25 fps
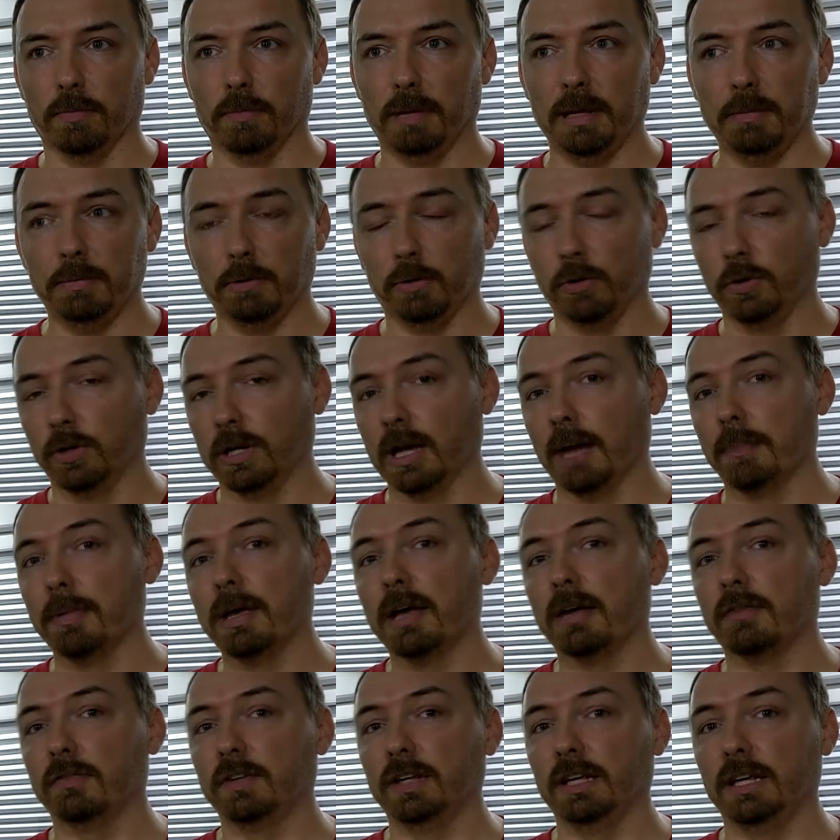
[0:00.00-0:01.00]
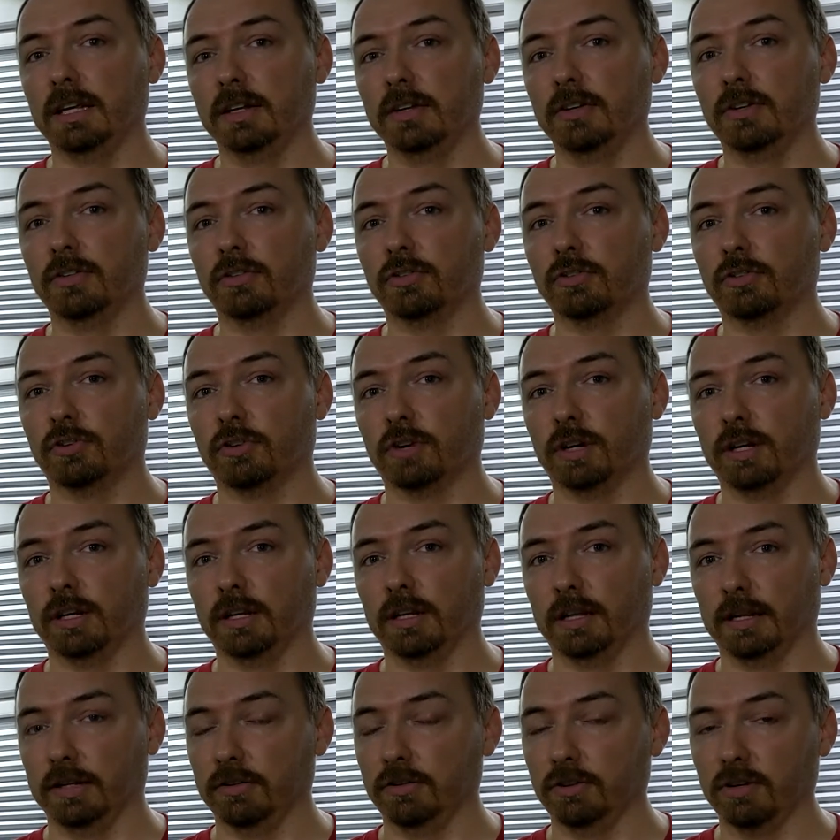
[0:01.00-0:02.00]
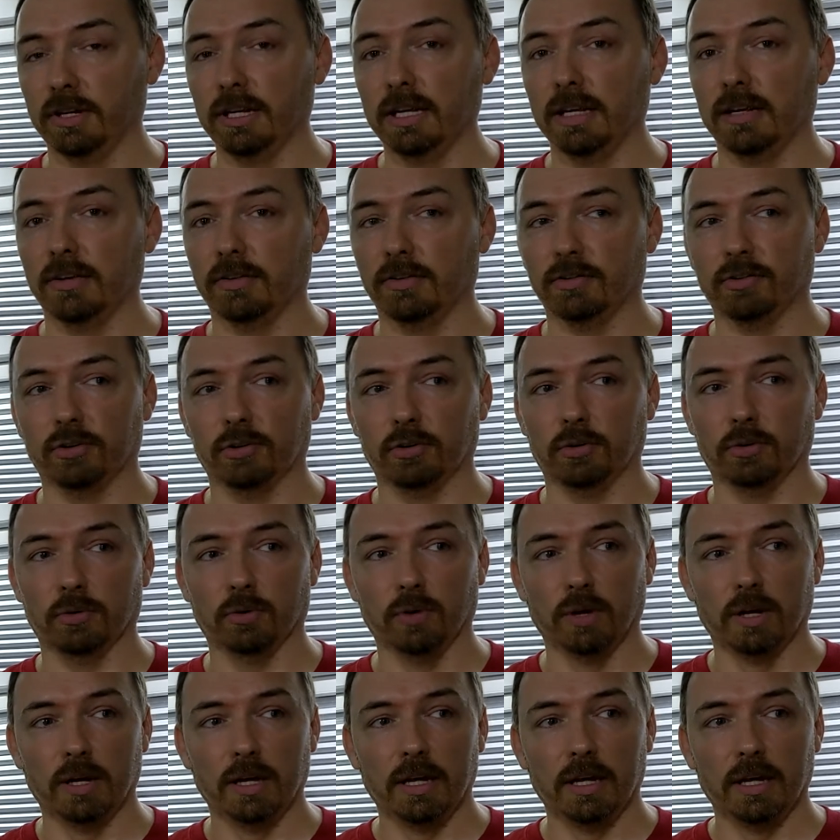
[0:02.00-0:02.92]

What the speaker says: people who come out of the industry, engineers, to